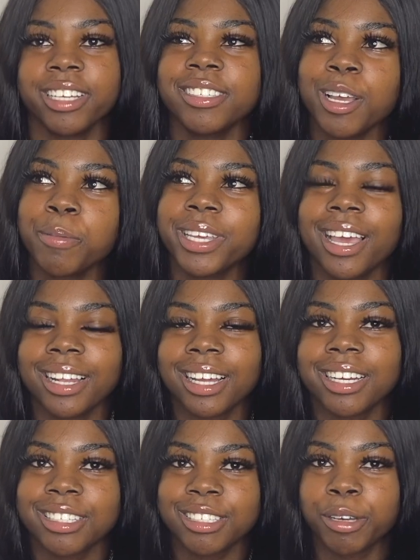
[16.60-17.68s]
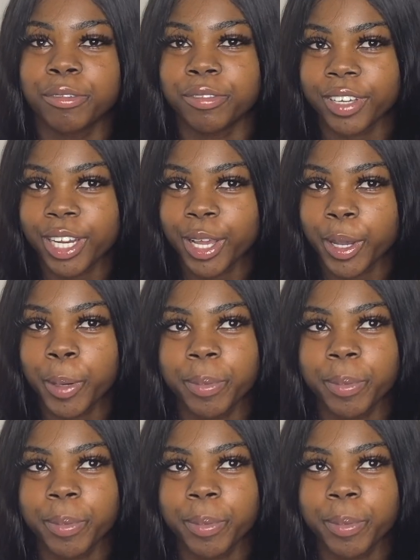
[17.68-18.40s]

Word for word: is gonna be kind of like a tough video